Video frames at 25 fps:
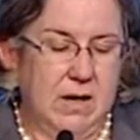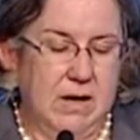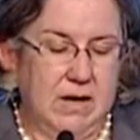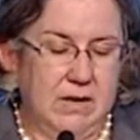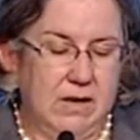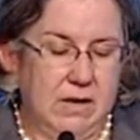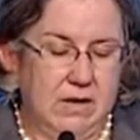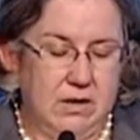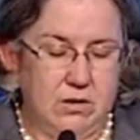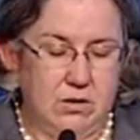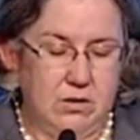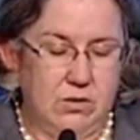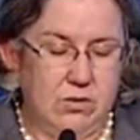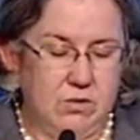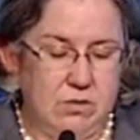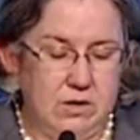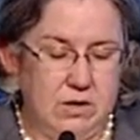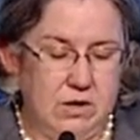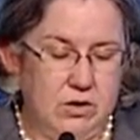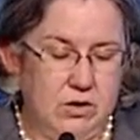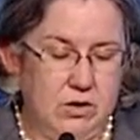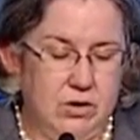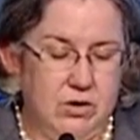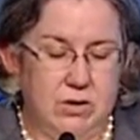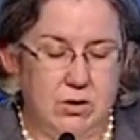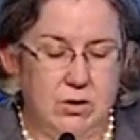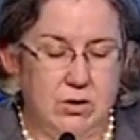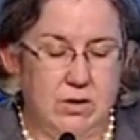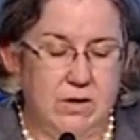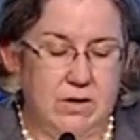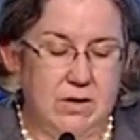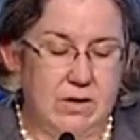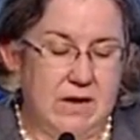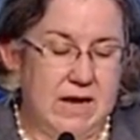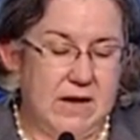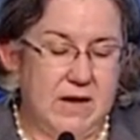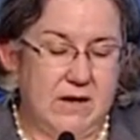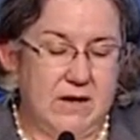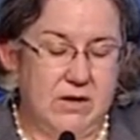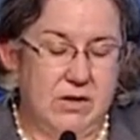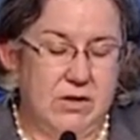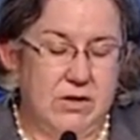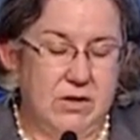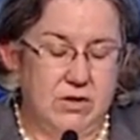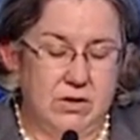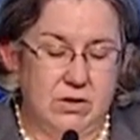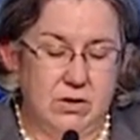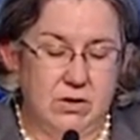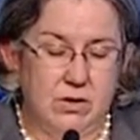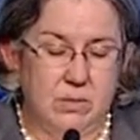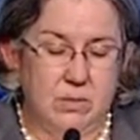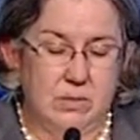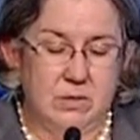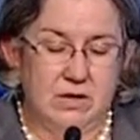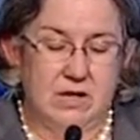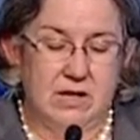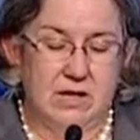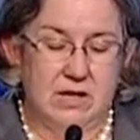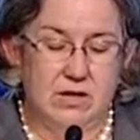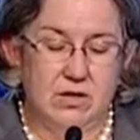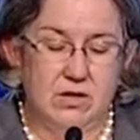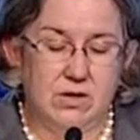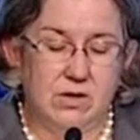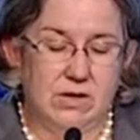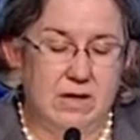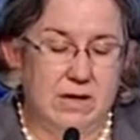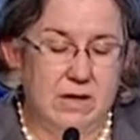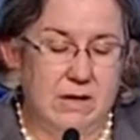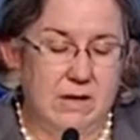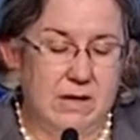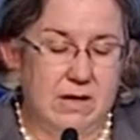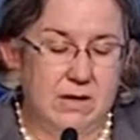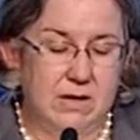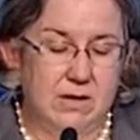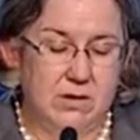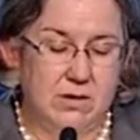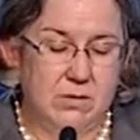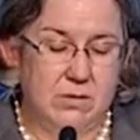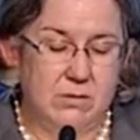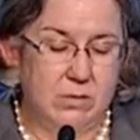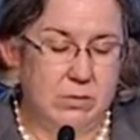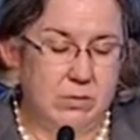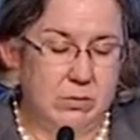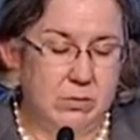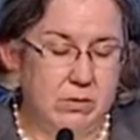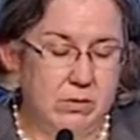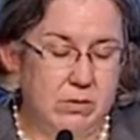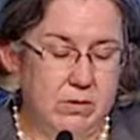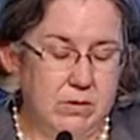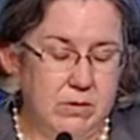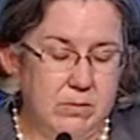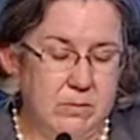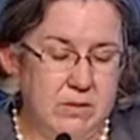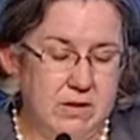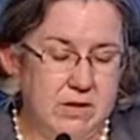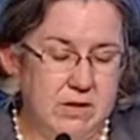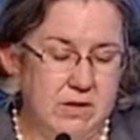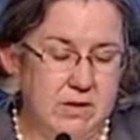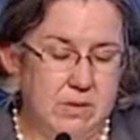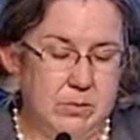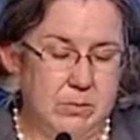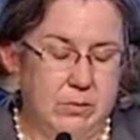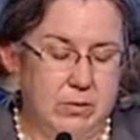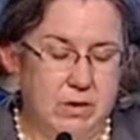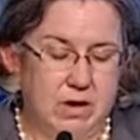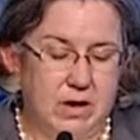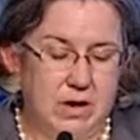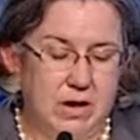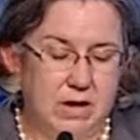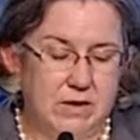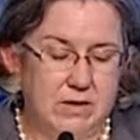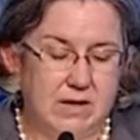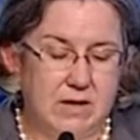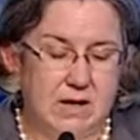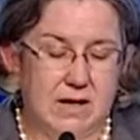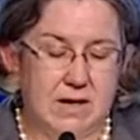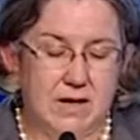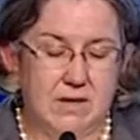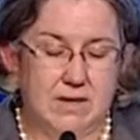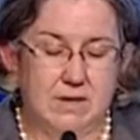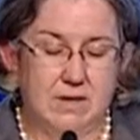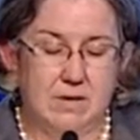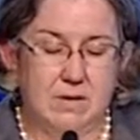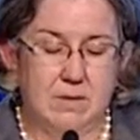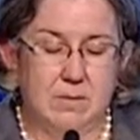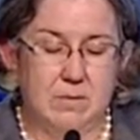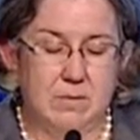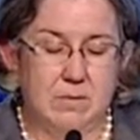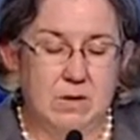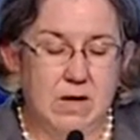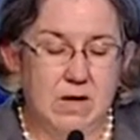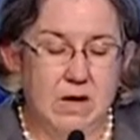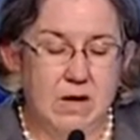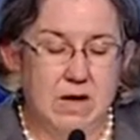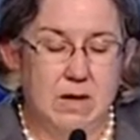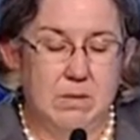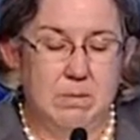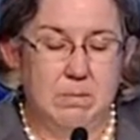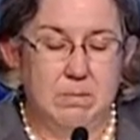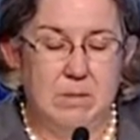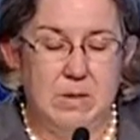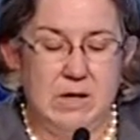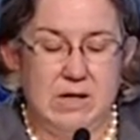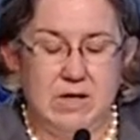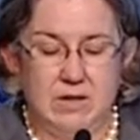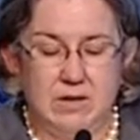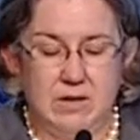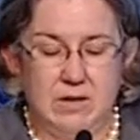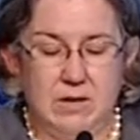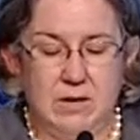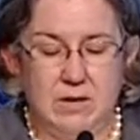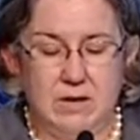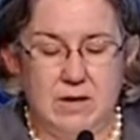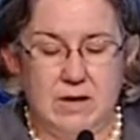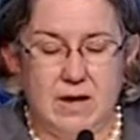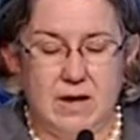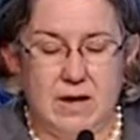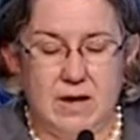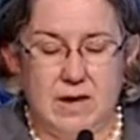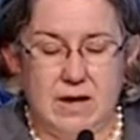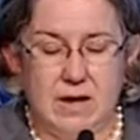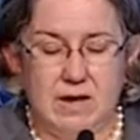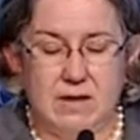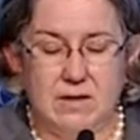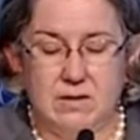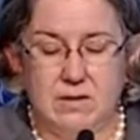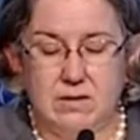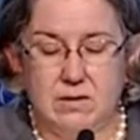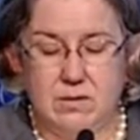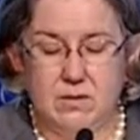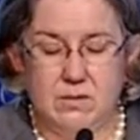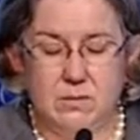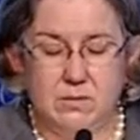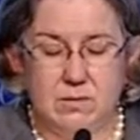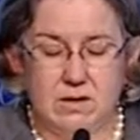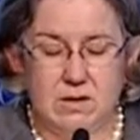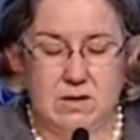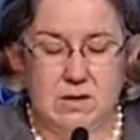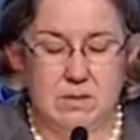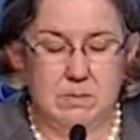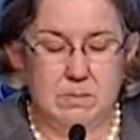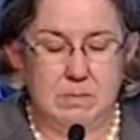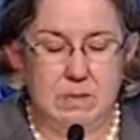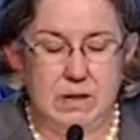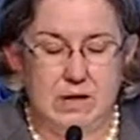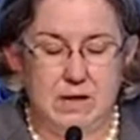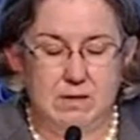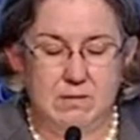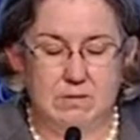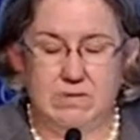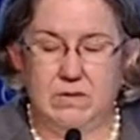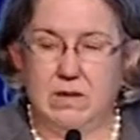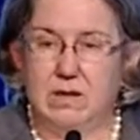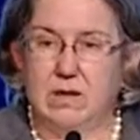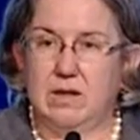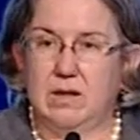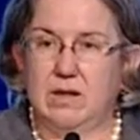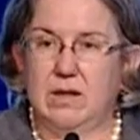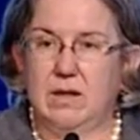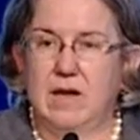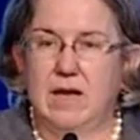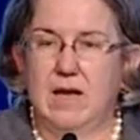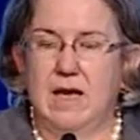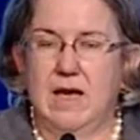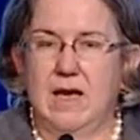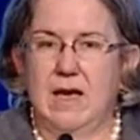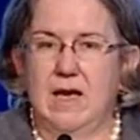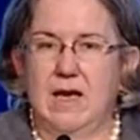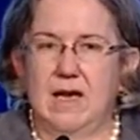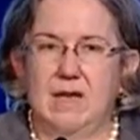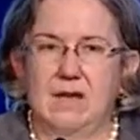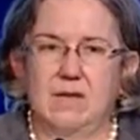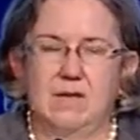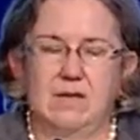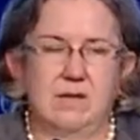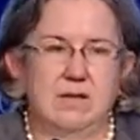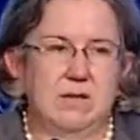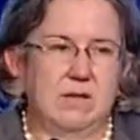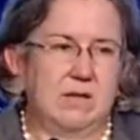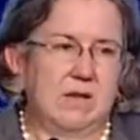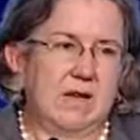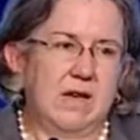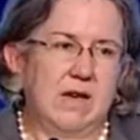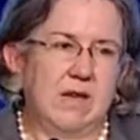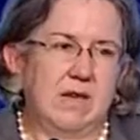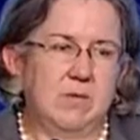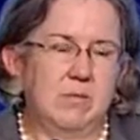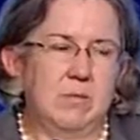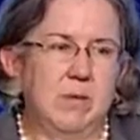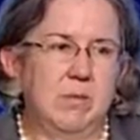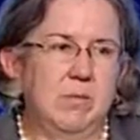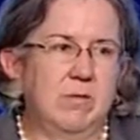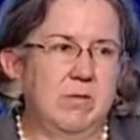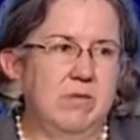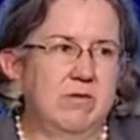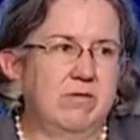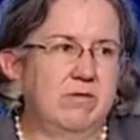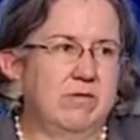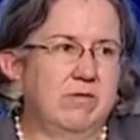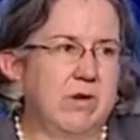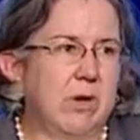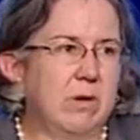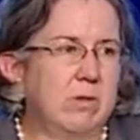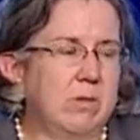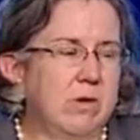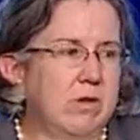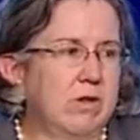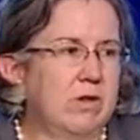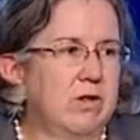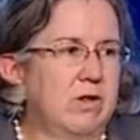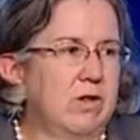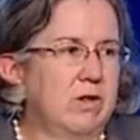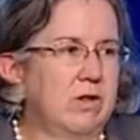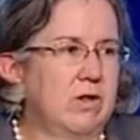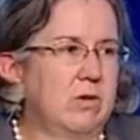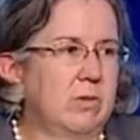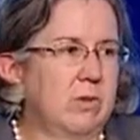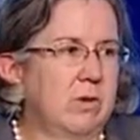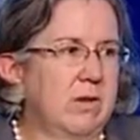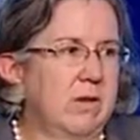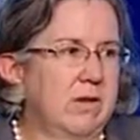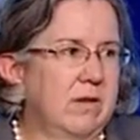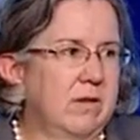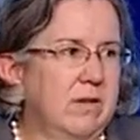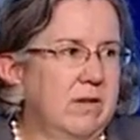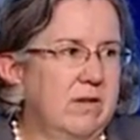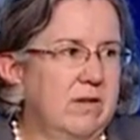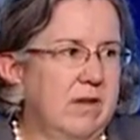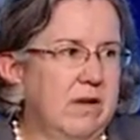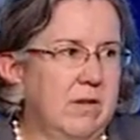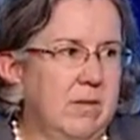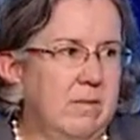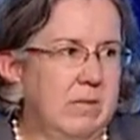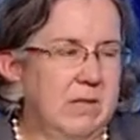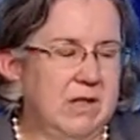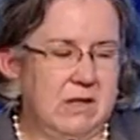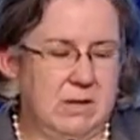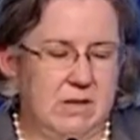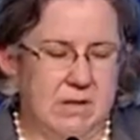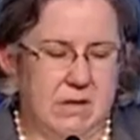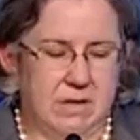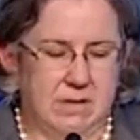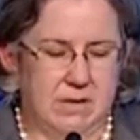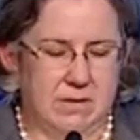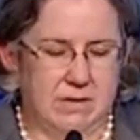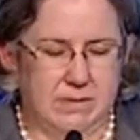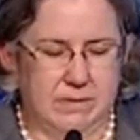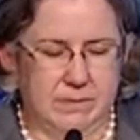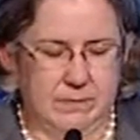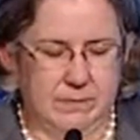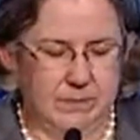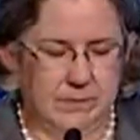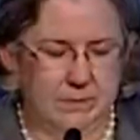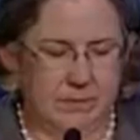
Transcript: The industry should look at additional potential areas for improvements and prioritize them based on the highest risk benefit as, as we move forward to shorten the settlement cycle.